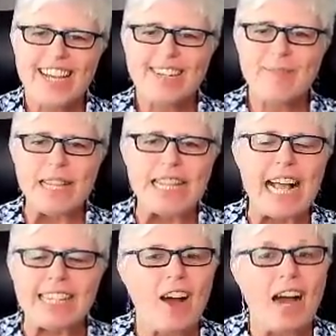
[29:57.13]
but
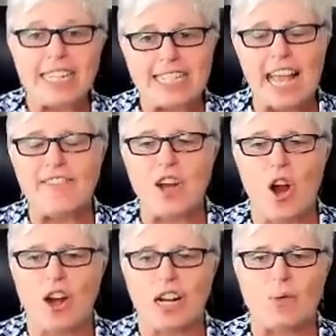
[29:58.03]
that's how I
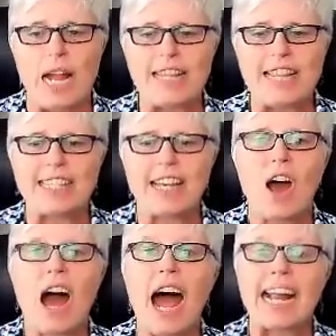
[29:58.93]
safeguard it, right? That's
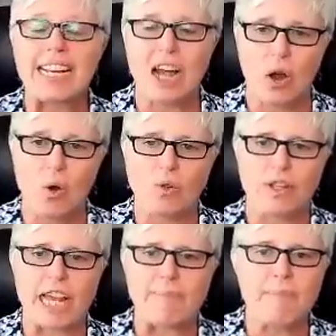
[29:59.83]
how I know
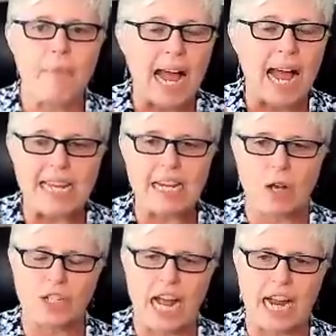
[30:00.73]
that my
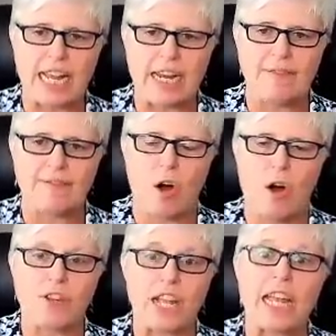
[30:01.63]
ego's not getting
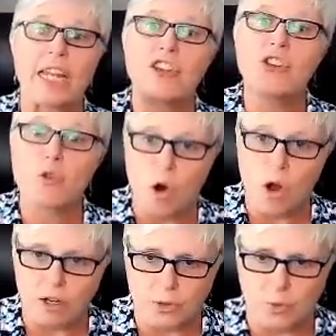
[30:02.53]
involved in your
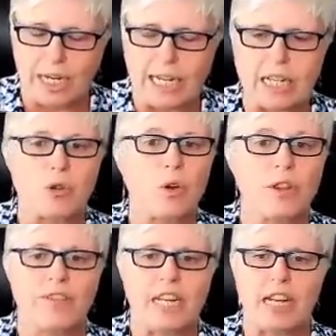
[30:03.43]
all's readings or
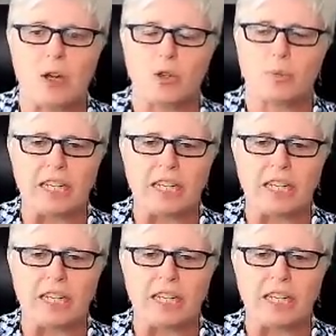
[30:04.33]
the videos